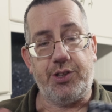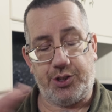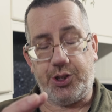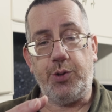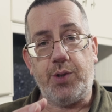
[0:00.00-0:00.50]

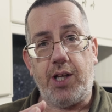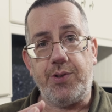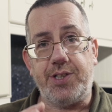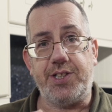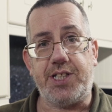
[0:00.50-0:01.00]
too
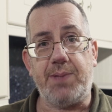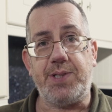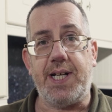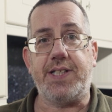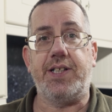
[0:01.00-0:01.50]
close to the
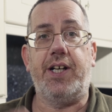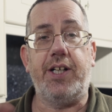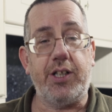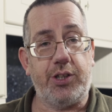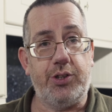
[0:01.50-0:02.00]
subject
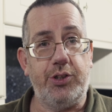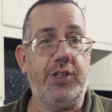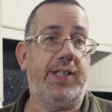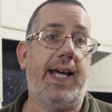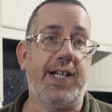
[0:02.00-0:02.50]
and I
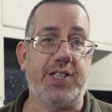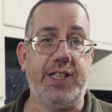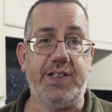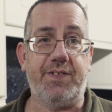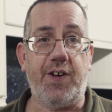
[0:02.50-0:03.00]
couldn't
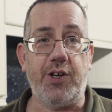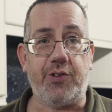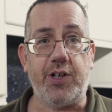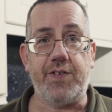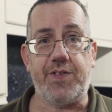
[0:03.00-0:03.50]
actually
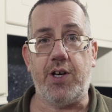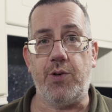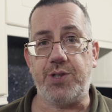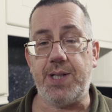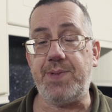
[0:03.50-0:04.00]
photograph the
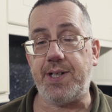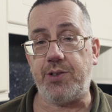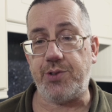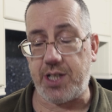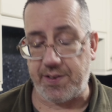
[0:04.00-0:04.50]
whole subject
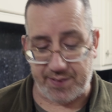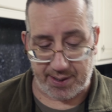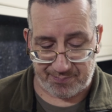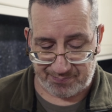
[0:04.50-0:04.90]
I was after.